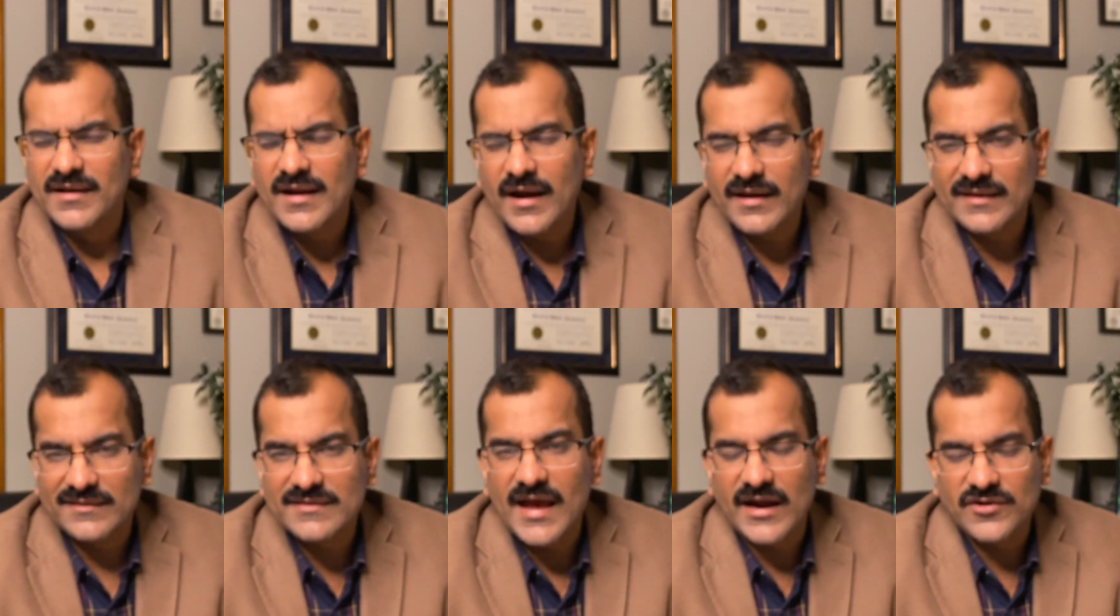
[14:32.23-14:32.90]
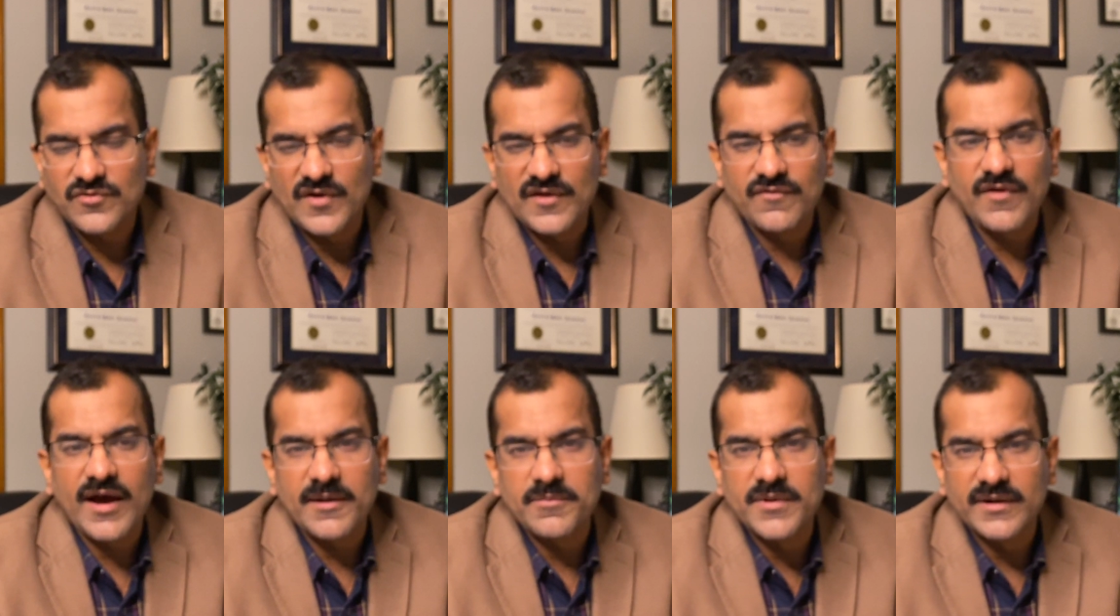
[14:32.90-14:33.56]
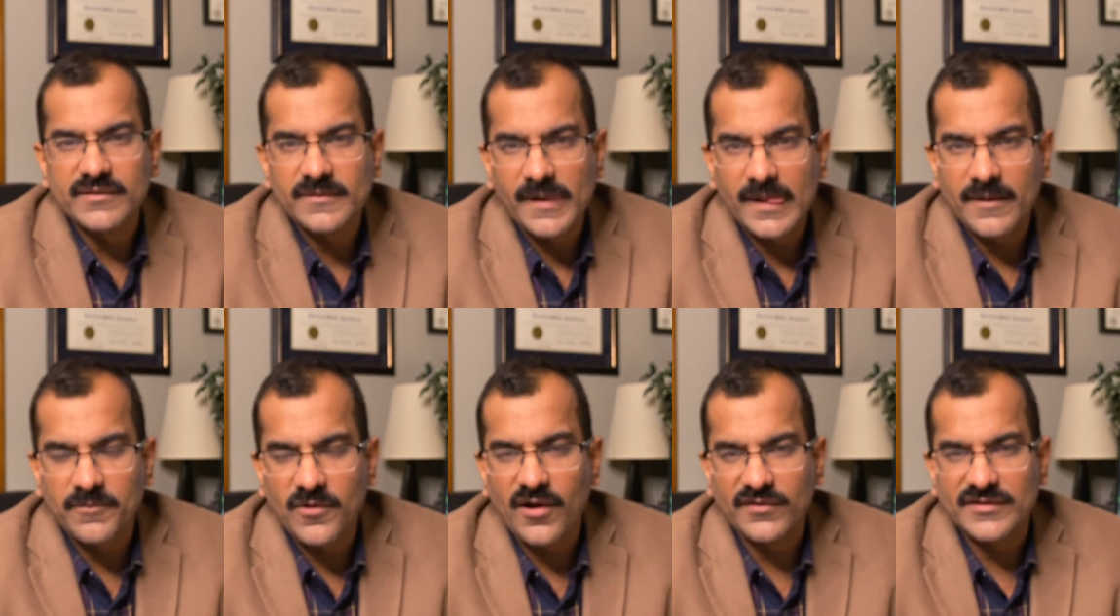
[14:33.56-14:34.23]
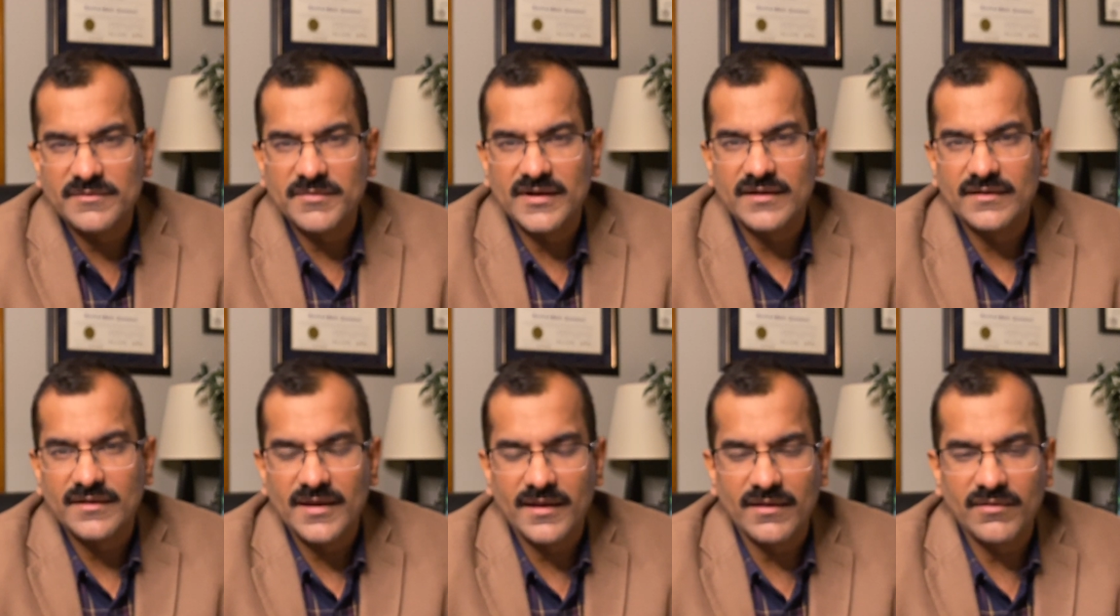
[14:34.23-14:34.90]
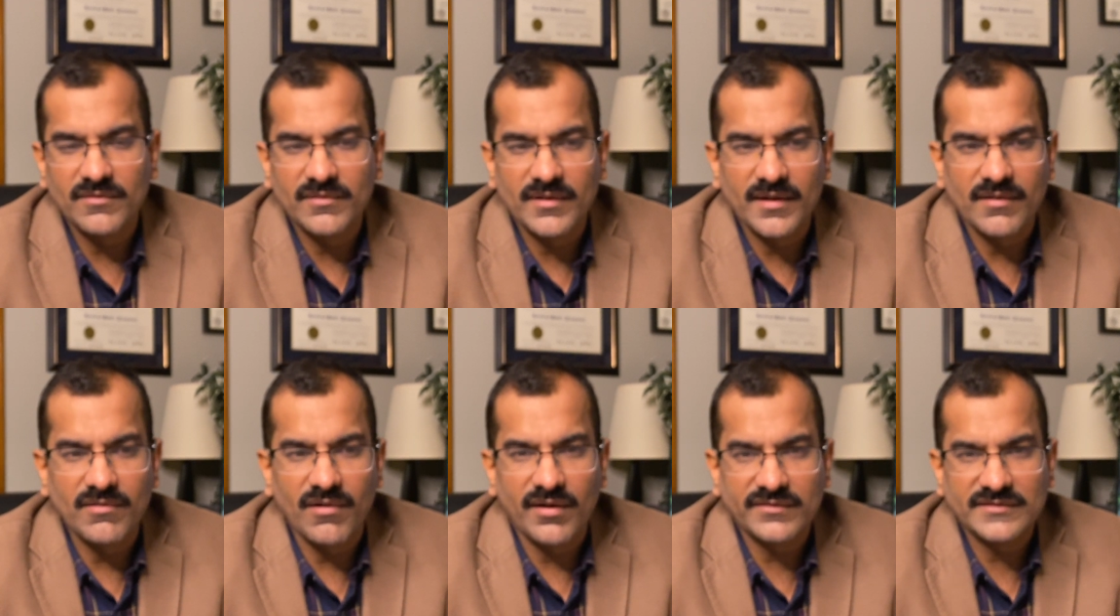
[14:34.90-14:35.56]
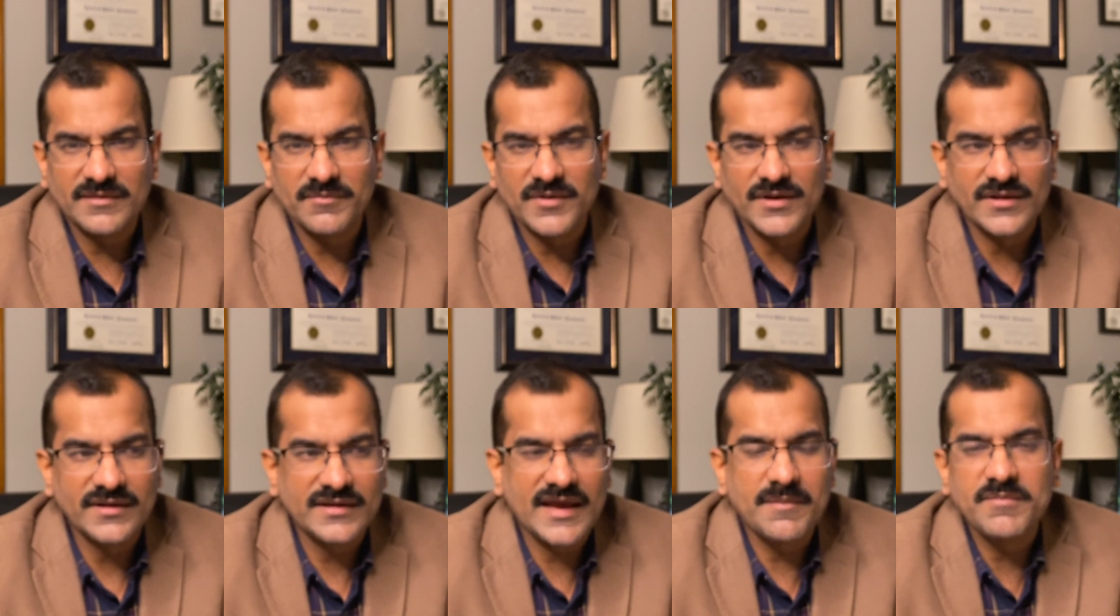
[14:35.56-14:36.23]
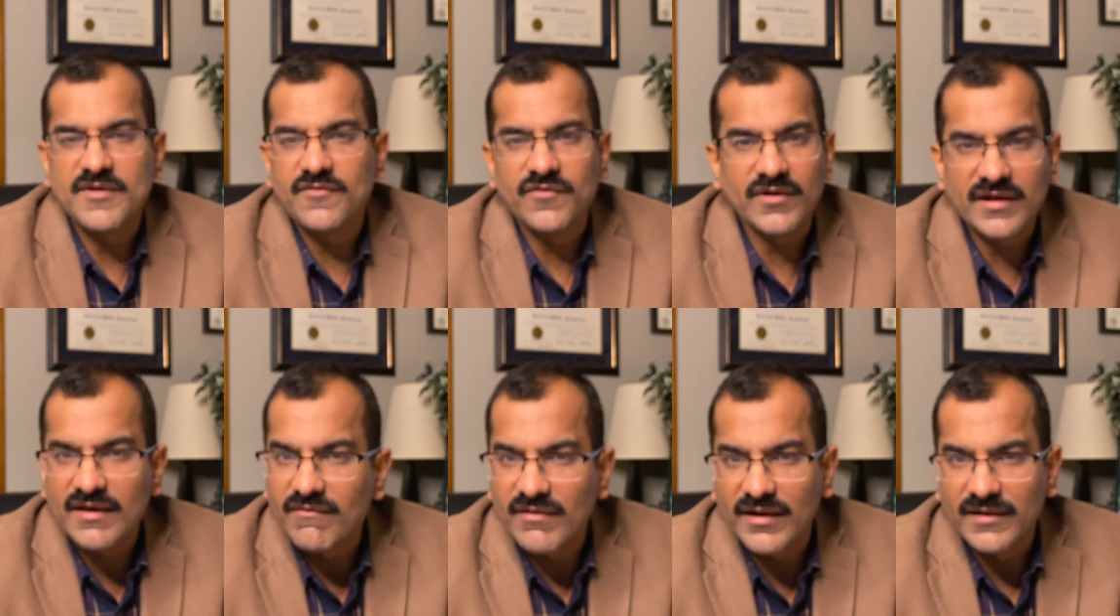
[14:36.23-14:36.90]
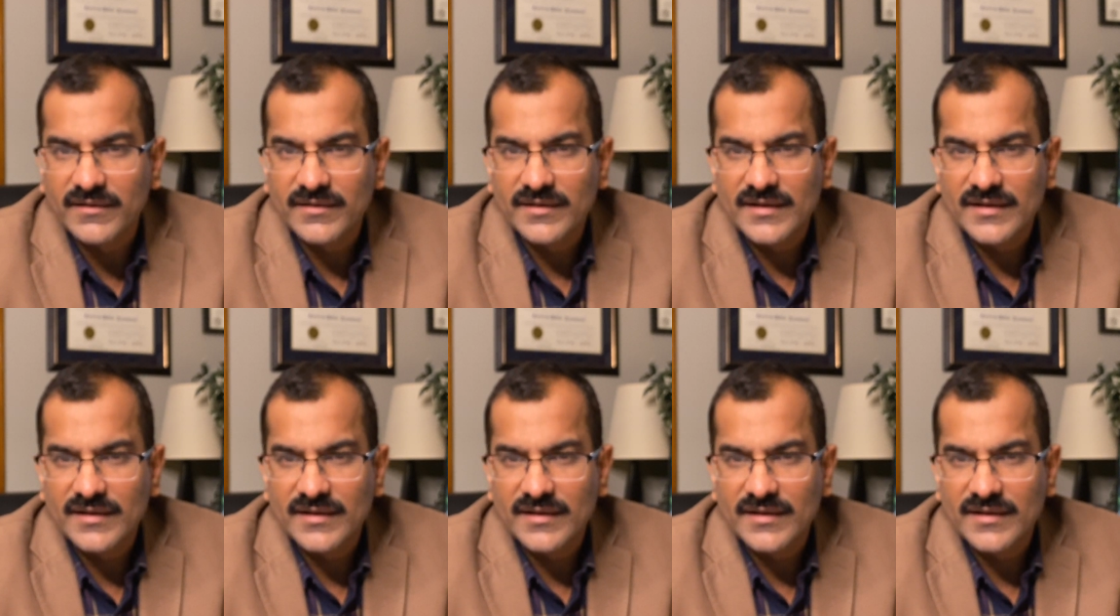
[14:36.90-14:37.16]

Not exact 25, but approximate a gross number can be forgiven.